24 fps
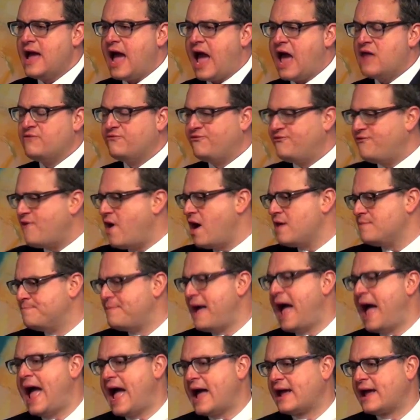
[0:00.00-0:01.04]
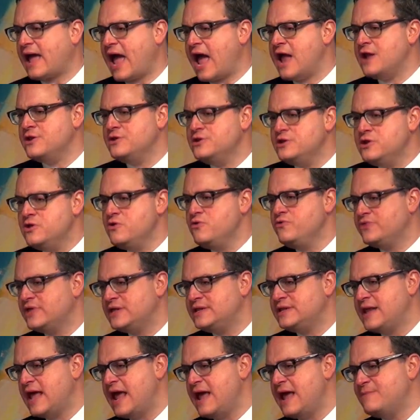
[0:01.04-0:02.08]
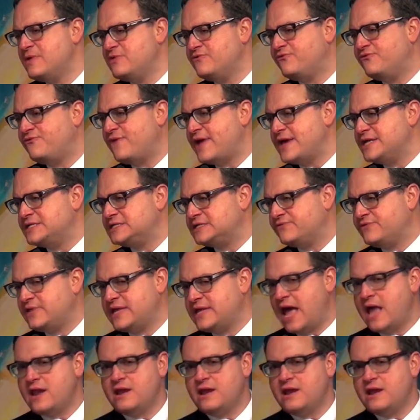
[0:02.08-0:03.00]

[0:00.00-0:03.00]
and fought back and knew the name and face of the